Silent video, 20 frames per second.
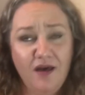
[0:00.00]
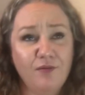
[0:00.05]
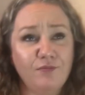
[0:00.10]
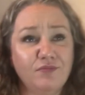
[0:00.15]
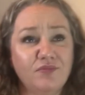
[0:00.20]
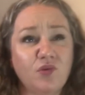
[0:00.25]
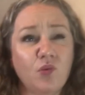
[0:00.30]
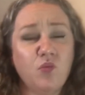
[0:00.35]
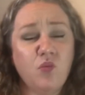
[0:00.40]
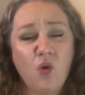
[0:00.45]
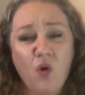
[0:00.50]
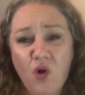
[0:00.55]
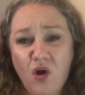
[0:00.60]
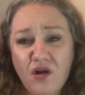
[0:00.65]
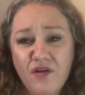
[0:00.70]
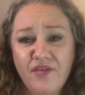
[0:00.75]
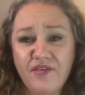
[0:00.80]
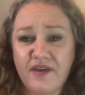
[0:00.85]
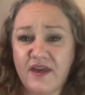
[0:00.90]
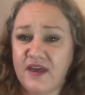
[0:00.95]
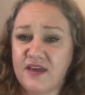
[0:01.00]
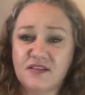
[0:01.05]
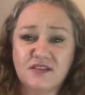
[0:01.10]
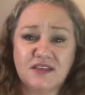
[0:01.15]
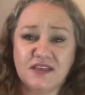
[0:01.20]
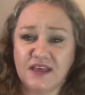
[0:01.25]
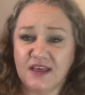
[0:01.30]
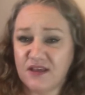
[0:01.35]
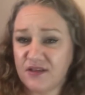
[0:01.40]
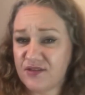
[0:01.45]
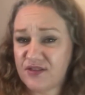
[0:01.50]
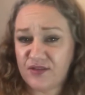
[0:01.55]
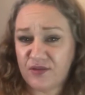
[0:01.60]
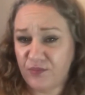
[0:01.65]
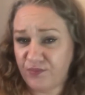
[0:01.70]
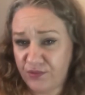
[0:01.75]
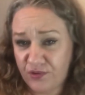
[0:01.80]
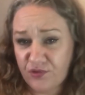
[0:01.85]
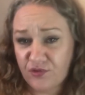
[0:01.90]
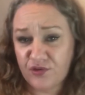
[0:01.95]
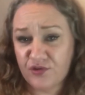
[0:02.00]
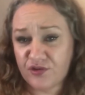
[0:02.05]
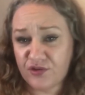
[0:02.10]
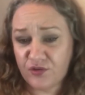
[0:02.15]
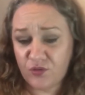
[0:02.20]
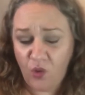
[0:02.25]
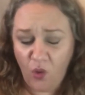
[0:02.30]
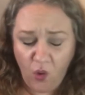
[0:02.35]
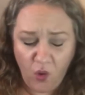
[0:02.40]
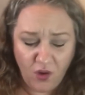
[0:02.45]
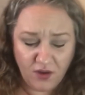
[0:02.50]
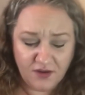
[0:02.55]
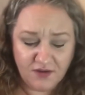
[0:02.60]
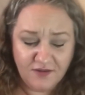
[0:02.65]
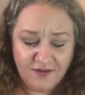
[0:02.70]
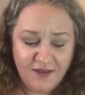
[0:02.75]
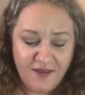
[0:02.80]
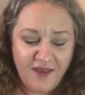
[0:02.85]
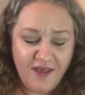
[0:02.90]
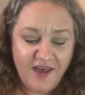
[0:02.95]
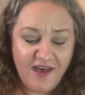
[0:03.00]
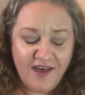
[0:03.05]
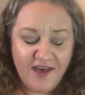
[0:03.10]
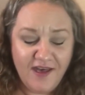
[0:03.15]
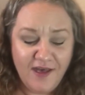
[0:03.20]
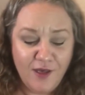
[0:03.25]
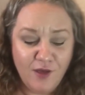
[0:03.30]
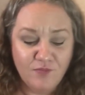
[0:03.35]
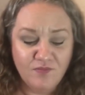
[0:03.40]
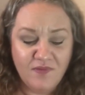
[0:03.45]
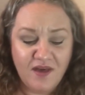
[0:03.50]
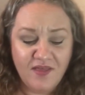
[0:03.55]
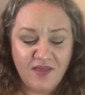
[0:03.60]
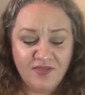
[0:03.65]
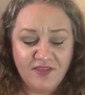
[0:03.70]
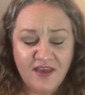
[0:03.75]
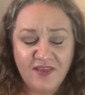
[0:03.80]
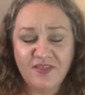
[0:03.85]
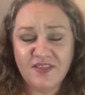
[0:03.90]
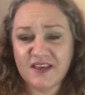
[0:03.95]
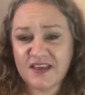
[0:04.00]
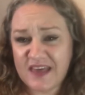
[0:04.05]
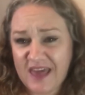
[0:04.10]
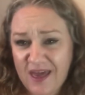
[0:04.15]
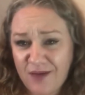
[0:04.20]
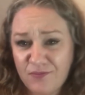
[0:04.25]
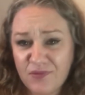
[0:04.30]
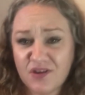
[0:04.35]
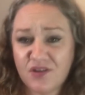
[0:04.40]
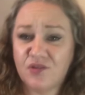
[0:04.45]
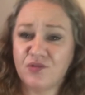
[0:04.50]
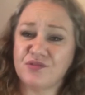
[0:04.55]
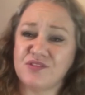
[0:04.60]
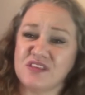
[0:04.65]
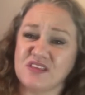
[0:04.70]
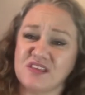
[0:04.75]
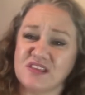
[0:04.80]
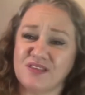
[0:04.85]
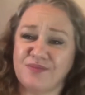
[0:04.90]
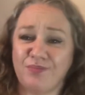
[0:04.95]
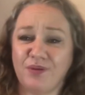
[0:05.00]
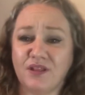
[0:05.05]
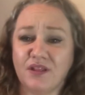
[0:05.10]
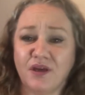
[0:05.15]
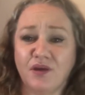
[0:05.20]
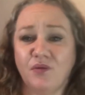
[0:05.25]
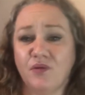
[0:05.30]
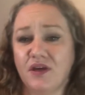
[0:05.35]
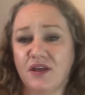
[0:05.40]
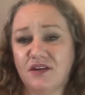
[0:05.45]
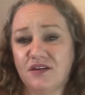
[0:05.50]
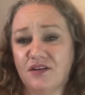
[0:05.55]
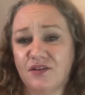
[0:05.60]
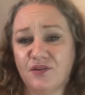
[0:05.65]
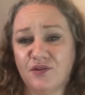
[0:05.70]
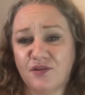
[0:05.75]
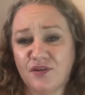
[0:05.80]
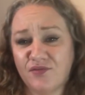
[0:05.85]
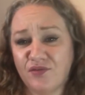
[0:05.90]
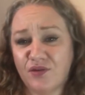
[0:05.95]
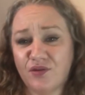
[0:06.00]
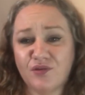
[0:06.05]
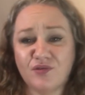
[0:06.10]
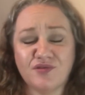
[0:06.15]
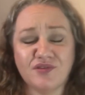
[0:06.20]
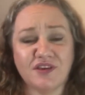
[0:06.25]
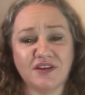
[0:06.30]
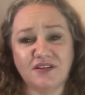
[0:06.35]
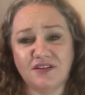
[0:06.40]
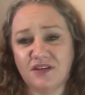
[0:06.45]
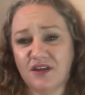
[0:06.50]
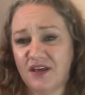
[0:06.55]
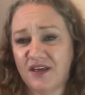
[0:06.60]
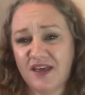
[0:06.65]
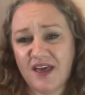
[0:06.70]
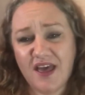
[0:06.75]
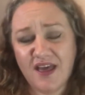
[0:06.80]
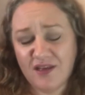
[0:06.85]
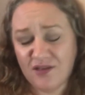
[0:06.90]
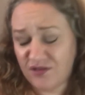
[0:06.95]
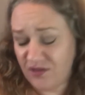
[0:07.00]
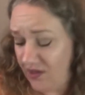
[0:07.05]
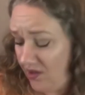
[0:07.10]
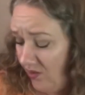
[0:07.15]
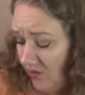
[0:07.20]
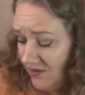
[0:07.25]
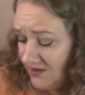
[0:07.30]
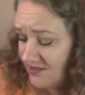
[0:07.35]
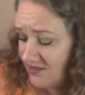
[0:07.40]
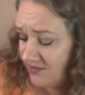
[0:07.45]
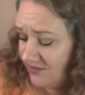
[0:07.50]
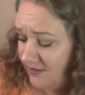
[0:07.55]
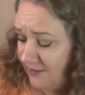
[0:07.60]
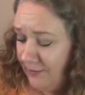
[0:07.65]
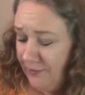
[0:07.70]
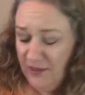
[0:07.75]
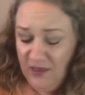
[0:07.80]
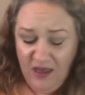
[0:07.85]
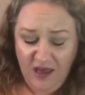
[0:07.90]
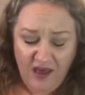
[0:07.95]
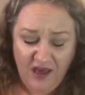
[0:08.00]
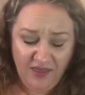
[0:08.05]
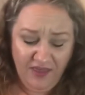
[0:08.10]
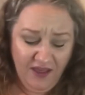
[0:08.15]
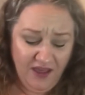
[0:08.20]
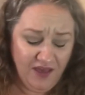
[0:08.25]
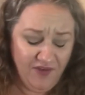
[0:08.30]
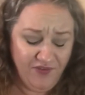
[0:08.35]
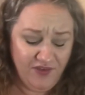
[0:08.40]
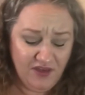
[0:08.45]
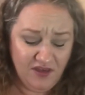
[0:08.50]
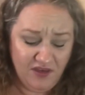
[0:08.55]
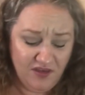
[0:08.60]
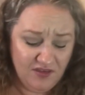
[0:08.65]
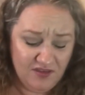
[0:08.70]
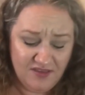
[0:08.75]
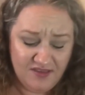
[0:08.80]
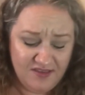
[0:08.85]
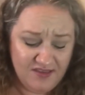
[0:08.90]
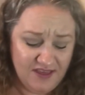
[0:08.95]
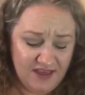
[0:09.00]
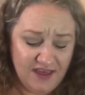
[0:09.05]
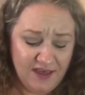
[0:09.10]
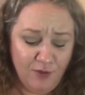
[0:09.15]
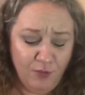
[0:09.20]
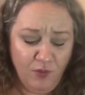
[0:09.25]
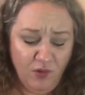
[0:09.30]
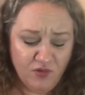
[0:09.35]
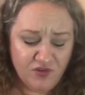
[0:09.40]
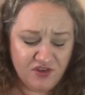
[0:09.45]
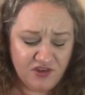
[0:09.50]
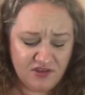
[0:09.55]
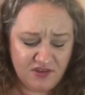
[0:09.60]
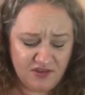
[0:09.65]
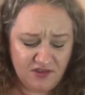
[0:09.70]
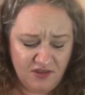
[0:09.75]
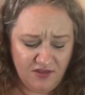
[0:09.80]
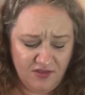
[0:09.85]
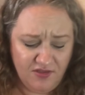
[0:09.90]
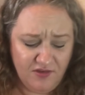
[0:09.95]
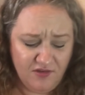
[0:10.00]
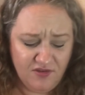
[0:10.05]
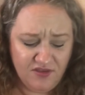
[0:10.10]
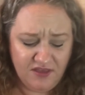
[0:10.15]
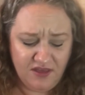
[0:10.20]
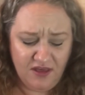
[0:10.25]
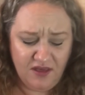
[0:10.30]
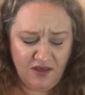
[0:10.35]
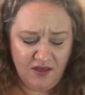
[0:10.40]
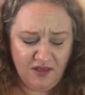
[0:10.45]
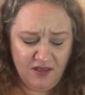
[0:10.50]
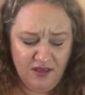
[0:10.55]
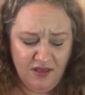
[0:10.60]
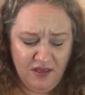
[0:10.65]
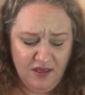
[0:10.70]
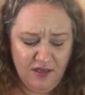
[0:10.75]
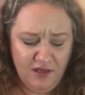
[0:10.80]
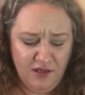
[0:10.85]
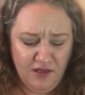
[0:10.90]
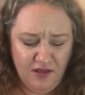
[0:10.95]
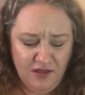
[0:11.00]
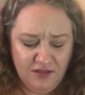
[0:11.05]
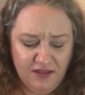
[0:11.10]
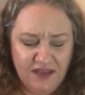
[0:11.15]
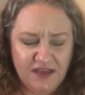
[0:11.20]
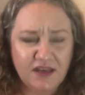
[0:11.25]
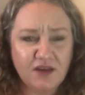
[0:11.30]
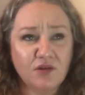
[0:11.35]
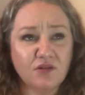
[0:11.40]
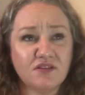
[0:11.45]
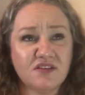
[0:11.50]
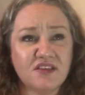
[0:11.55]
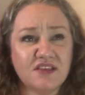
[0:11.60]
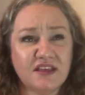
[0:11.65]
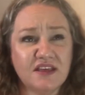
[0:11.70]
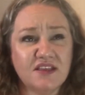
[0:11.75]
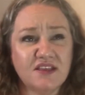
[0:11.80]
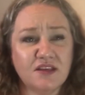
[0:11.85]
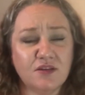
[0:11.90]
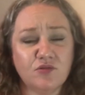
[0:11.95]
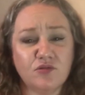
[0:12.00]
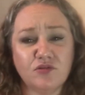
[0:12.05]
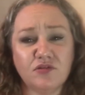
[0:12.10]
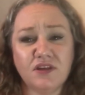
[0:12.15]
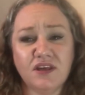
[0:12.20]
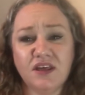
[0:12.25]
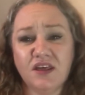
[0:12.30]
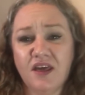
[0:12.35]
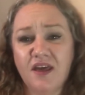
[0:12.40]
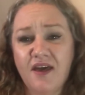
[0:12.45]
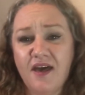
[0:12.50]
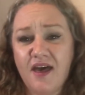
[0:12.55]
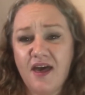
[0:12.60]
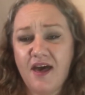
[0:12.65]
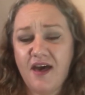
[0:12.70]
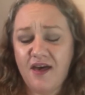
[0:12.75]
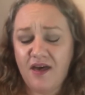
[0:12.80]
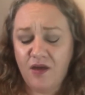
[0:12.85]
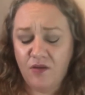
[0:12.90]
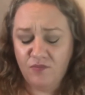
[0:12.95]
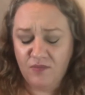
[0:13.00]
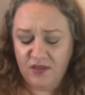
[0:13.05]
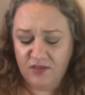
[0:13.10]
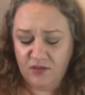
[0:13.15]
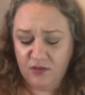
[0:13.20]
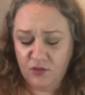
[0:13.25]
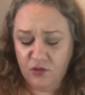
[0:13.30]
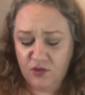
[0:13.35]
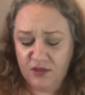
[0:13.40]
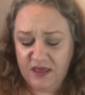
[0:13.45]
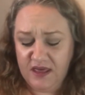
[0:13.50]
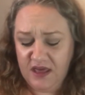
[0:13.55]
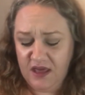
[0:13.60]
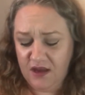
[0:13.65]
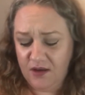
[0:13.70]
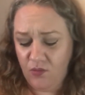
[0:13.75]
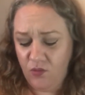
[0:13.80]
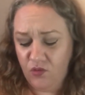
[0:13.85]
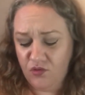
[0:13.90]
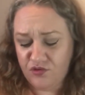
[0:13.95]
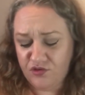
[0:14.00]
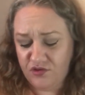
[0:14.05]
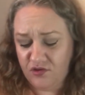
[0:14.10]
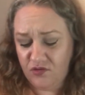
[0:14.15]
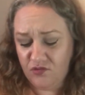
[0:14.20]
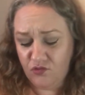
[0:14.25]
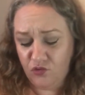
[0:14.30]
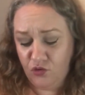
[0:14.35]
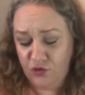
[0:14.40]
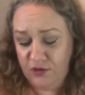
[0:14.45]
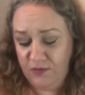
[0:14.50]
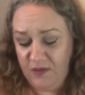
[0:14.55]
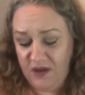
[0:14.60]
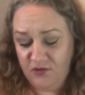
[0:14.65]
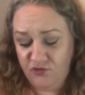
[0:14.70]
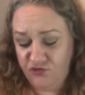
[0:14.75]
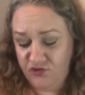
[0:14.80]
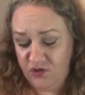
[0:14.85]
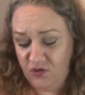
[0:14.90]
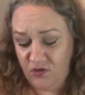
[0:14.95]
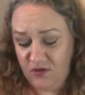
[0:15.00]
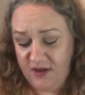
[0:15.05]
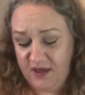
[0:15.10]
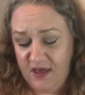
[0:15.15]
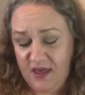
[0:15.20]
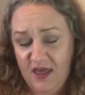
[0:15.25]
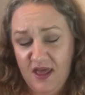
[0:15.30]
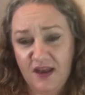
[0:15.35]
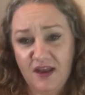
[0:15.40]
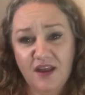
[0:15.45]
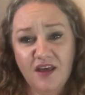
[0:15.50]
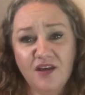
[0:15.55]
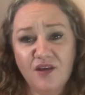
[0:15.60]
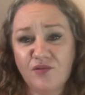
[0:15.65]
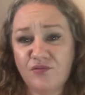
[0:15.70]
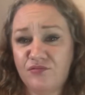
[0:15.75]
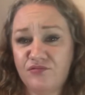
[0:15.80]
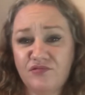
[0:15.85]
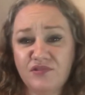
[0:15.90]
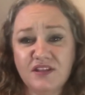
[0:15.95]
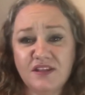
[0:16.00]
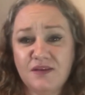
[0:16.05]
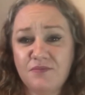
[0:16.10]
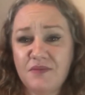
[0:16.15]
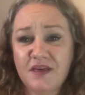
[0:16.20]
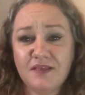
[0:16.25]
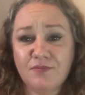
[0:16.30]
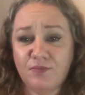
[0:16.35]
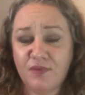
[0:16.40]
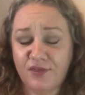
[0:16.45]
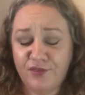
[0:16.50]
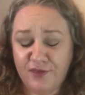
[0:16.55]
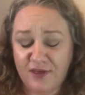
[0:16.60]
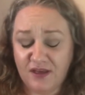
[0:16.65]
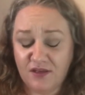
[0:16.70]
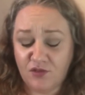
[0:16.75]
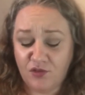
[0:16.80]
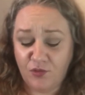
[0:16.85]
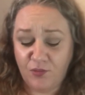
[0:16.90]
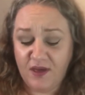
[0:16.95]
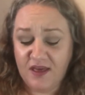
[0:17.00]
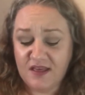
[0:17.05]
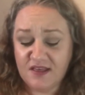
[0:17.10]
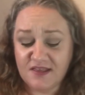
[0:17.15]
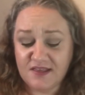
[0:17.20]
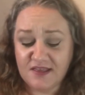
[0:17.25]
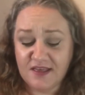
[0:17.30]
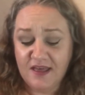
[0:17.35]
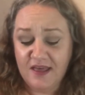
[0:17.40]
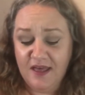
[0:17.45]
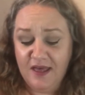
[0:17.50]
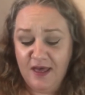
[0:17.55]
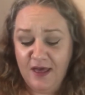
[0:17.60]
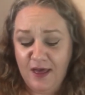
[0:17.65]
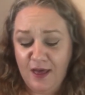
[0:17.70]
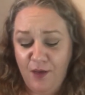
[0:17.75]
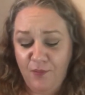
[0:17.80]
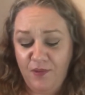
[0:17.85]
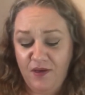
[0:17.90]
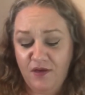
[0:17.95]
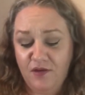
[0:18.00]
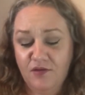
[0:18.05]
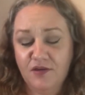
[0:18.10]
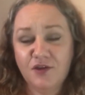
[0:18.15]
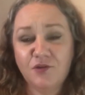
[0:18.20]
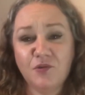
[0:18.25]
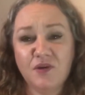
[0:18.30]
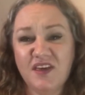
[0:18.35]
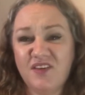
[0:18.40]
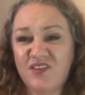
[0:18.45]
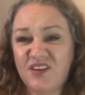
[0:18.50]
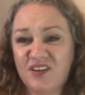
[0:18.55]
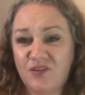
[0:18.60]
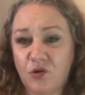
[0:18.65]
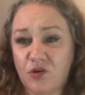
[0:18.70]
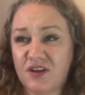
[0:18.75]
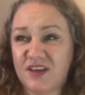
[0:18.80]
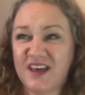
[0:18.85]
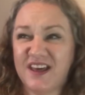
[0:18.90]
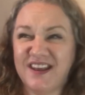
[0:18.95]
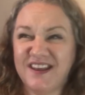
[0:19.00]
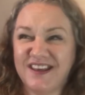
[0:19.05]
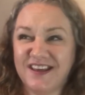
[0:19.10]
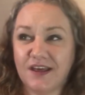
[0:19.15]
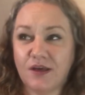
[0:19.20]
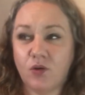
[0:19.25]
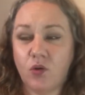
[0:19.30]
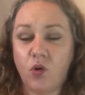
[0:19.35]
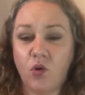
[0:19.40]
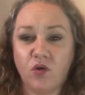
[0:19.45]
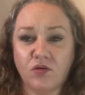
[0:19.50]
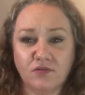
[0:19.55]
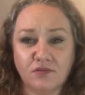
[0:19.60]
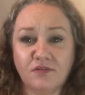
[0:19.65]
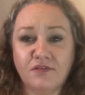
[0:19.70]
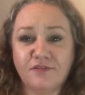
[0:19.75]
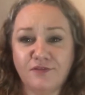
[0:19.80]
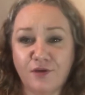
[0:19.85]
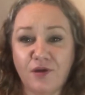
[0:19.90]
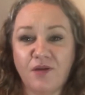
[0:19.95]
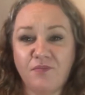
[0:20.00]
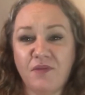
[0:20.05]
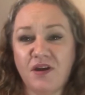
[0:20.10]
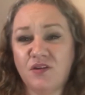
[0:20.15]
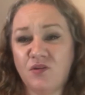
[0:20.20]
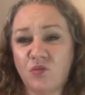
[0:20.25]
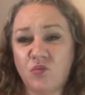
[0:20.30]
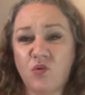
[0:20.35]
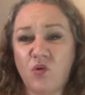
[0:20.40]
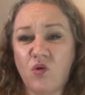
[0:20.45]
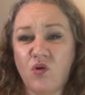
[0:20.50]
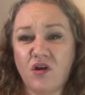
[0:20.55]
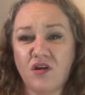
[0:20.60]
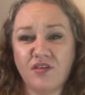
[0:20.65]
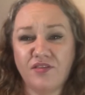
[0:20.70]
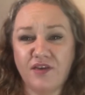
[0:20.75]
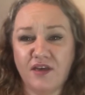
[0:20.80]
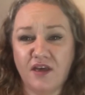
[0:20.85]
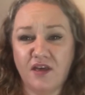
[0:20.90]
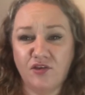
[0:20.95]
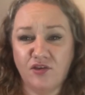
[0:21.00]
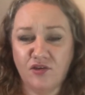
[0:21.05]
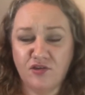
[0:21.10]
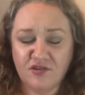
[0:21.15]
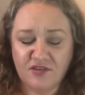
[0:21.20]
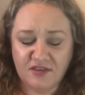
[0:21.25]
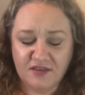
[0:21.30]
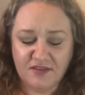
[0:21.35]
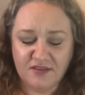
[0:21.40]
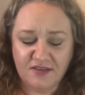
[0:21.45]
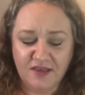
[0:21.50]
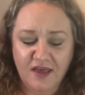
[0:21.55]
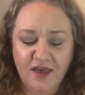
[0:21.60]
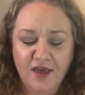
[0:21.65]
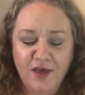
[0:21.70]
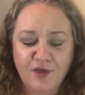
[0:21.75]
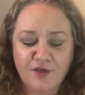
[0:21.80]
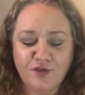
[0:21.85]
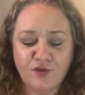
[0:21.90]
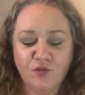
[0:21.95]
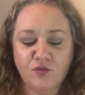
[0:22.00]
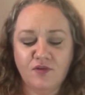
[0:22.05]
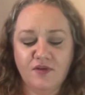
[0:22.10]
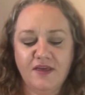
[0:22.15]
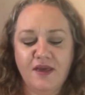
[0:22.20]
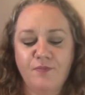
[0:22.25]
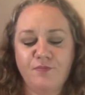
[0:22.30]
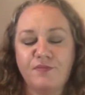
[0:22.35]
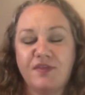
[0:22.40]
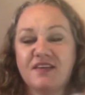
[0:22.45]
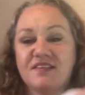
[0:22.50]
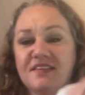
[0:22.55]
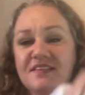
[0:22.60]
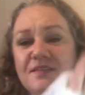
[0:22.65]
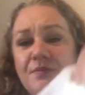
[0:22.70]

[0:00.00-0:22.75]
The water that it takes to produce cotton, and then the chemicals that spill out into the rivers, and it's honestly, I think if you could see, I watched, there's a lady called Stacey Dooley in the UK, and I watched her documentary on it, and it really made me think twice about, you know, even organic cotton, the amount of water that it uses. So yeah, this is the